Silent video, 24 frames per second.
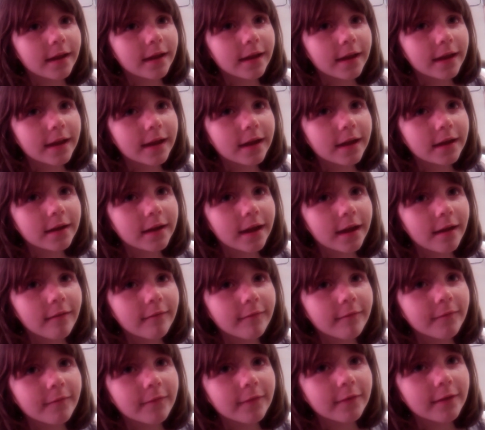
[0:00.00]
and I
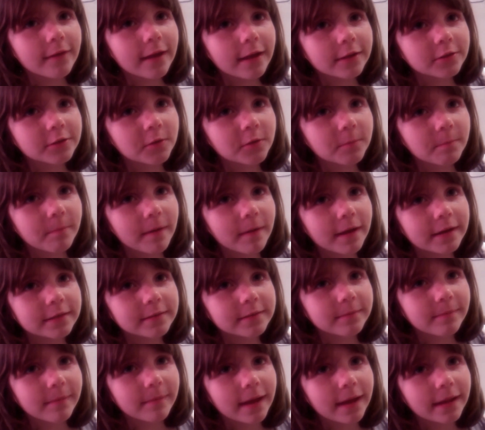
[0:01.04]
feel like to punch
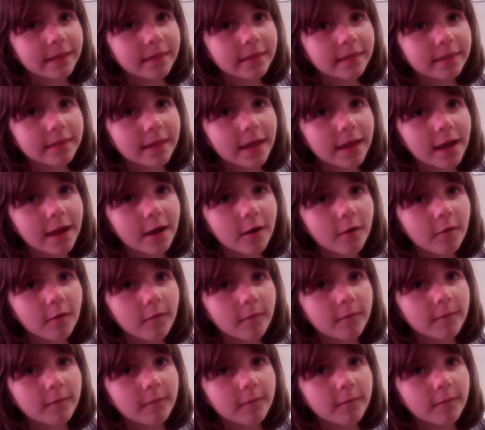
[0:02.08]
myself.